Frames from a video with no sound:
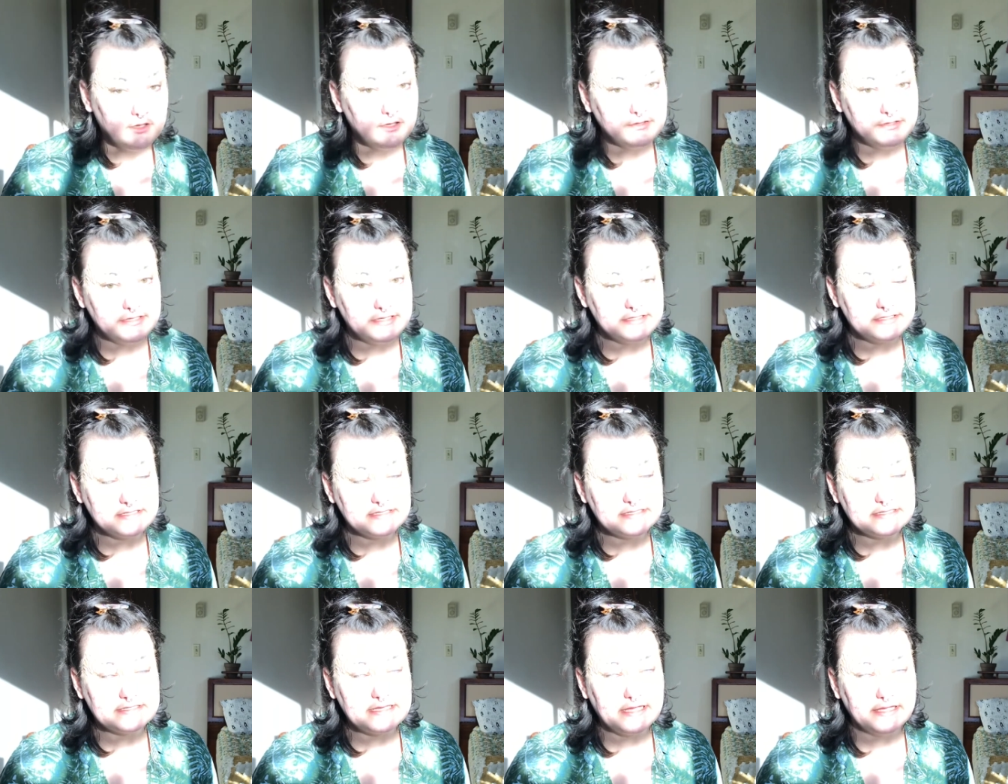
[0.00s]
This
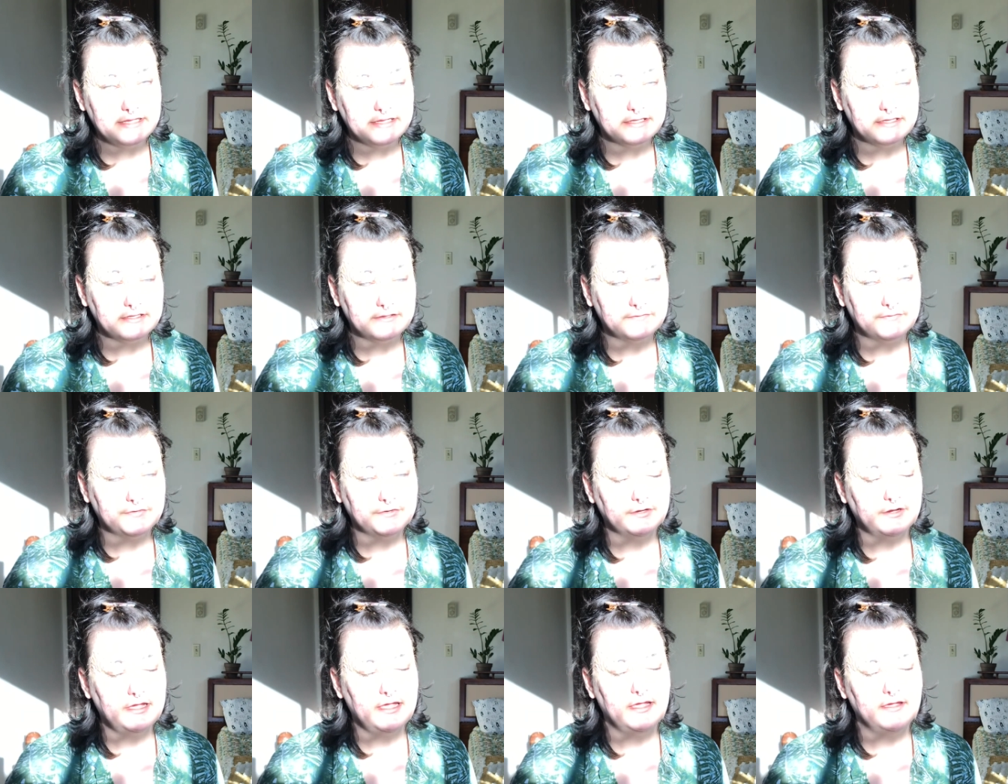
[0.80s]
is taking
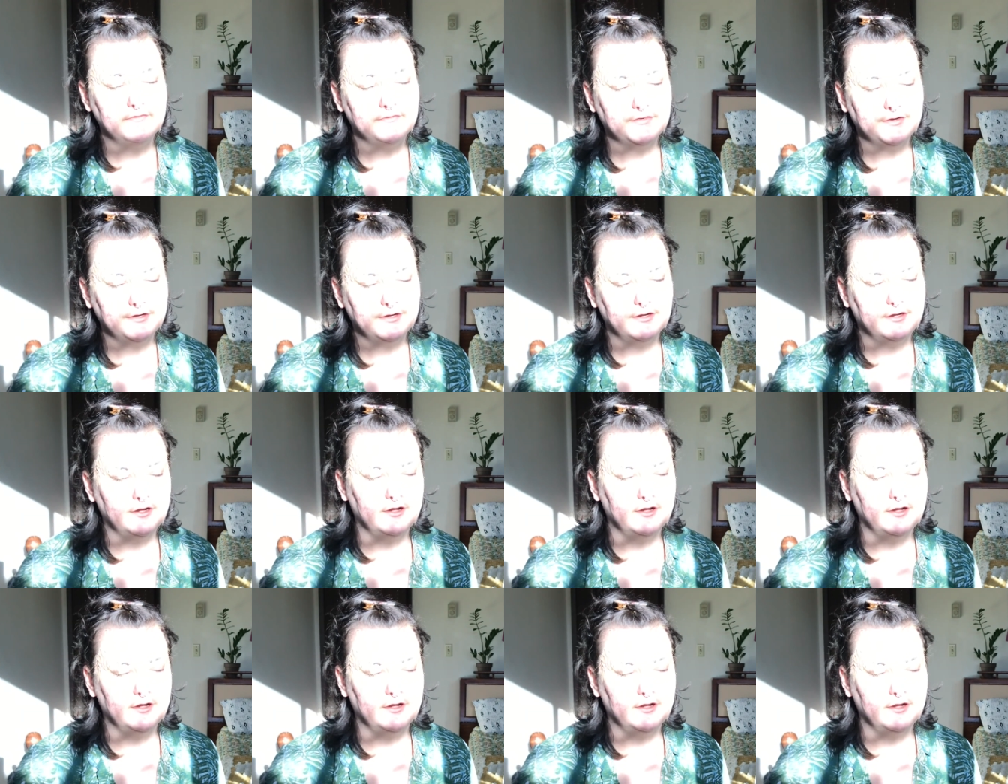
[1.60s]
forever.